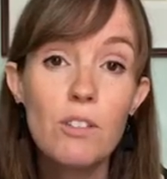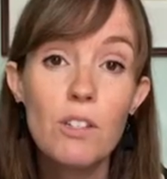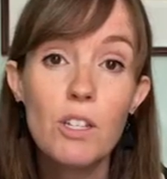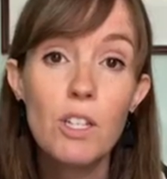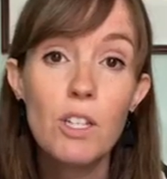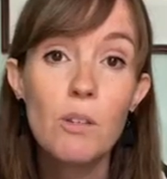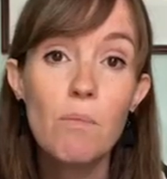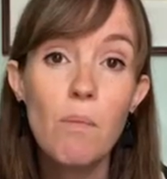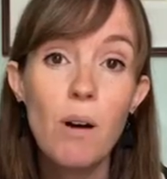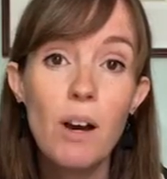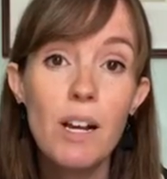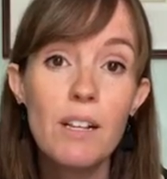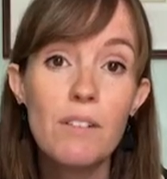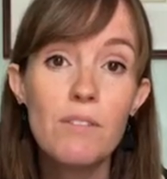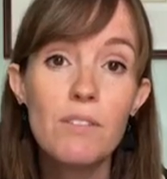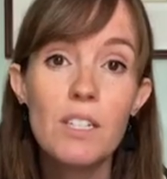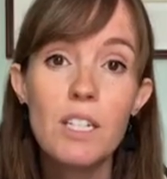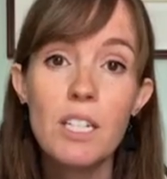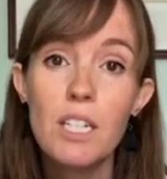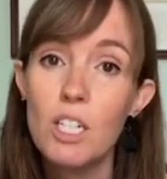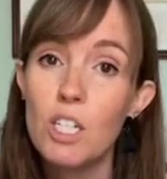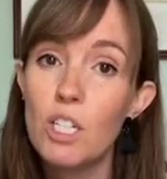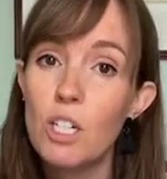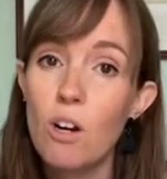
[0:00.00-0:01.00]
So you might have
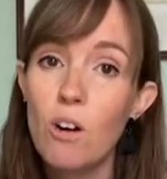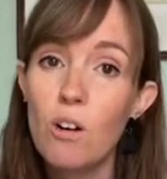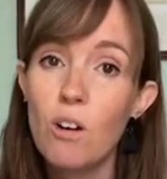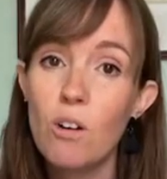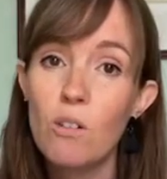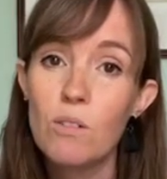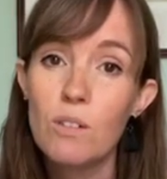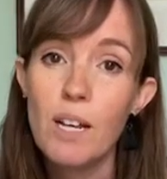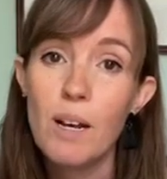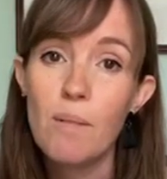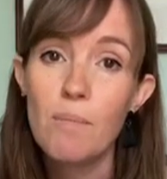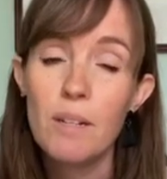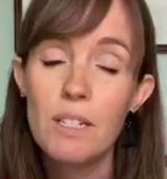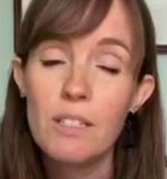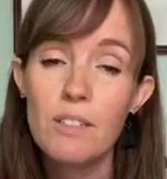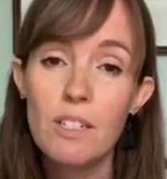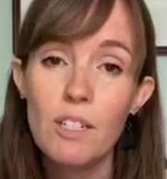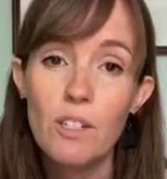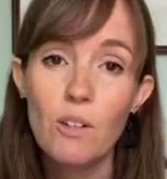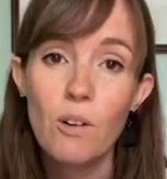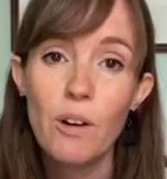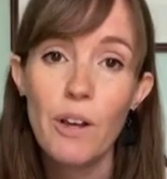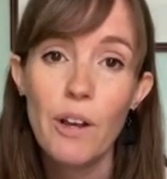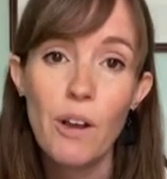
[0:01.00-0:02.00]
seen charcoal tablets
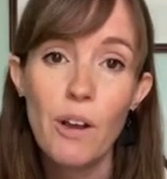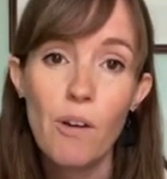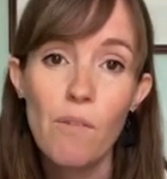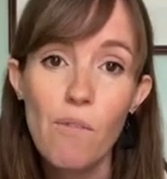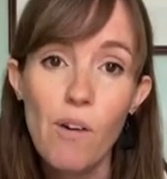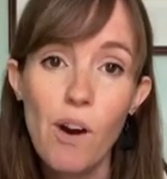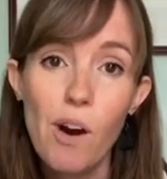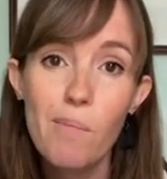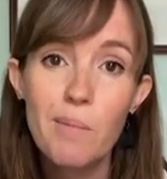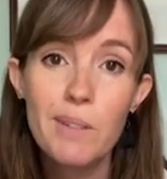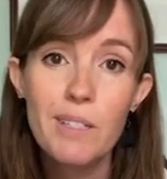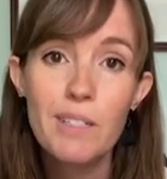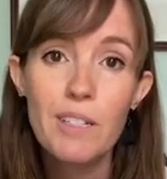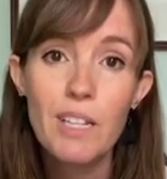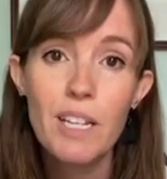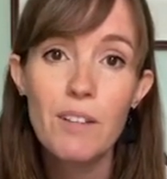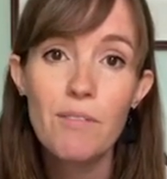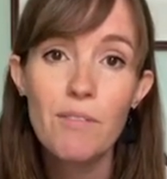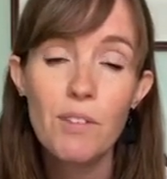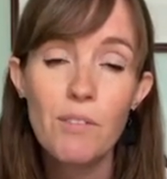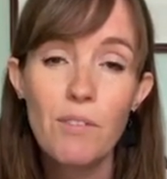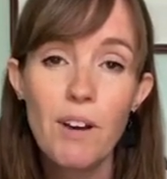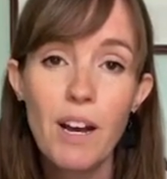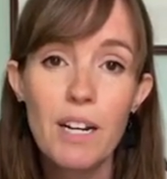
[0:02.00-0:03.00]
in your local pharmacy
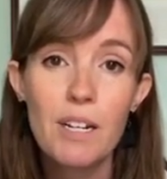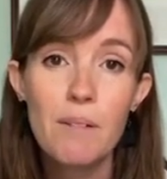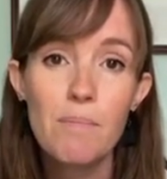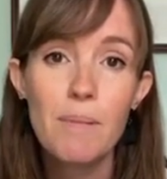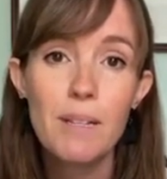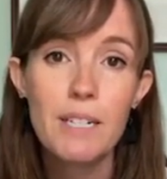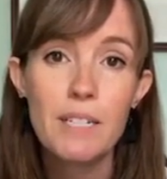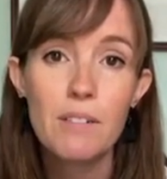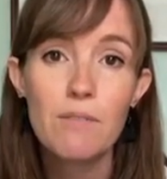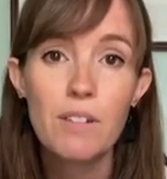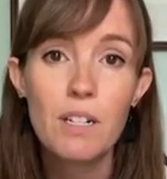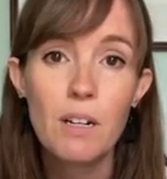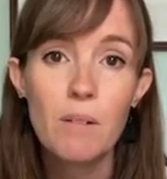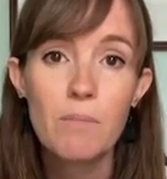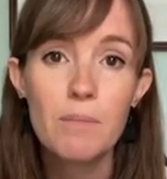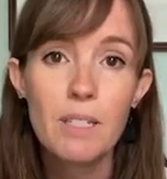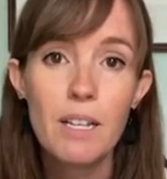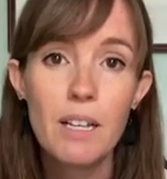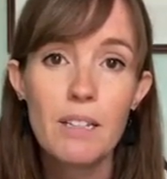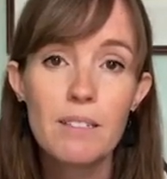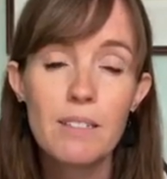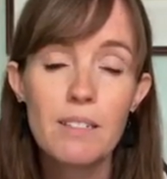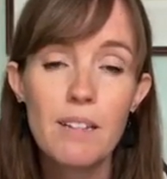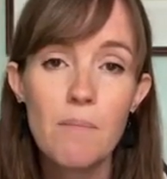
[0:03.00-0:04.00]
if you've had a bit of an
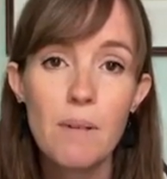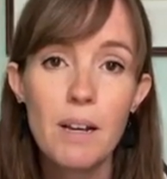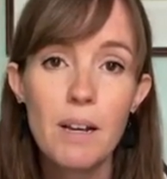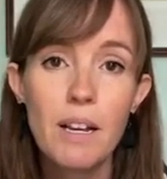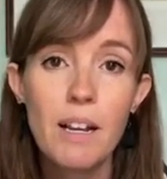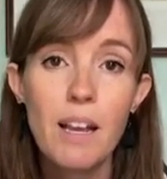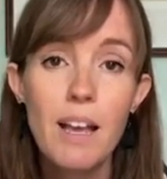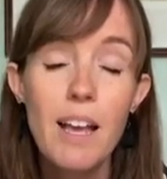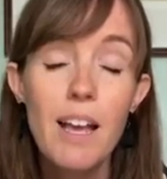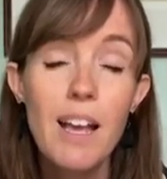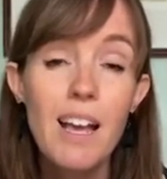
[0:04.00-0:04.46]
upset stomach.